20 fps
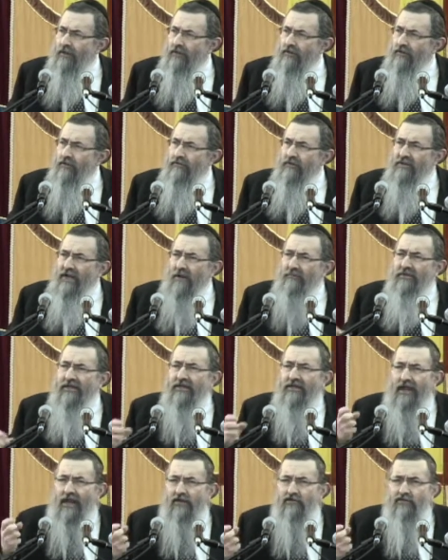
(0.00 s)
There's an
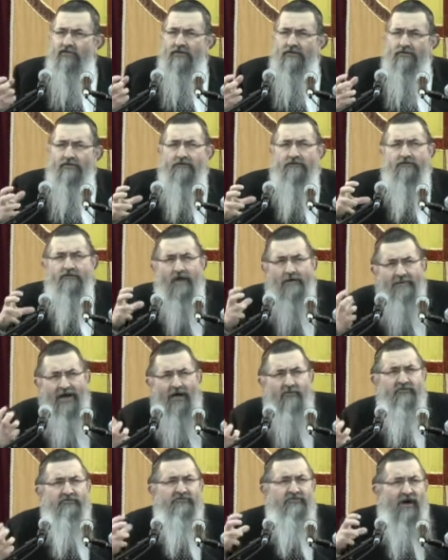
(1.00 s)
obligation to
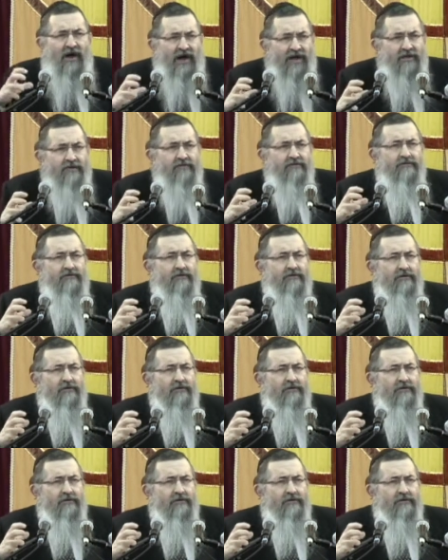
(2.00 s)
somehow find